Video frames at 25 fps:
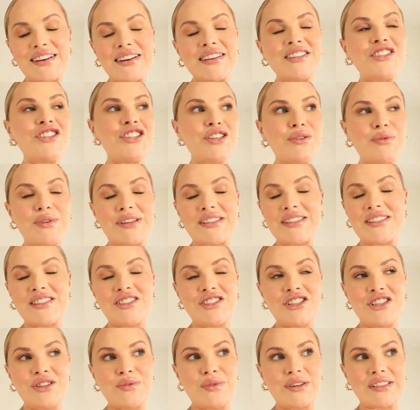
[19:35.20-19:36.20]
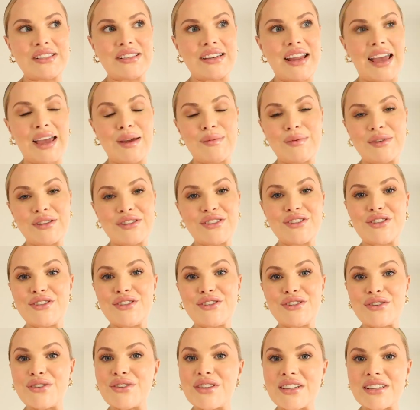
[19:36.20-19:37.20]
she wasn't able to
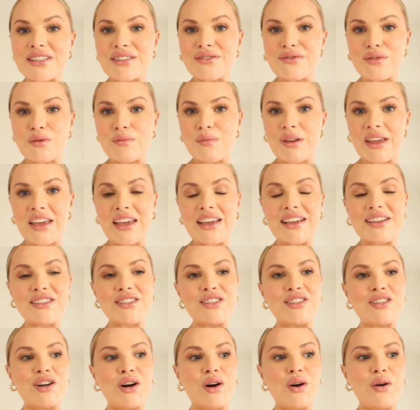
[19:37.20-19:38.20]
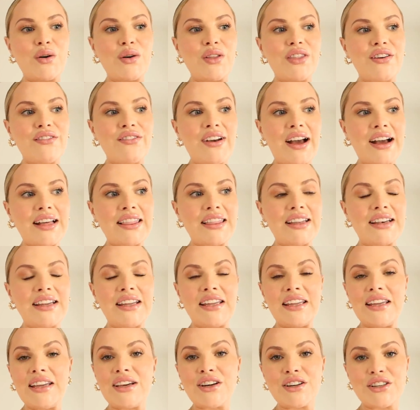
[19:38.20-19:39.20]
do this for me, so the fact that
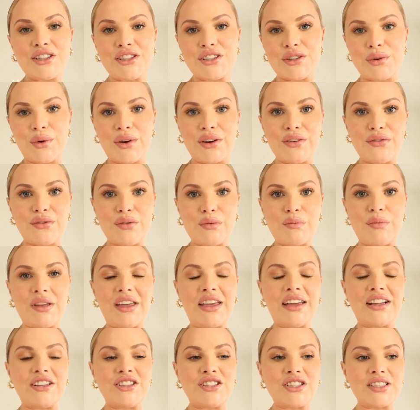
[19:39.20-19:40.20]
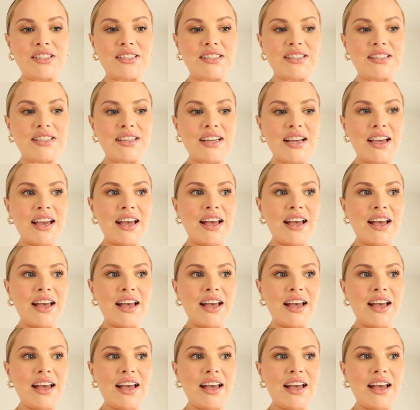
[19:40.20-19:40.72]
he could do it for me, and just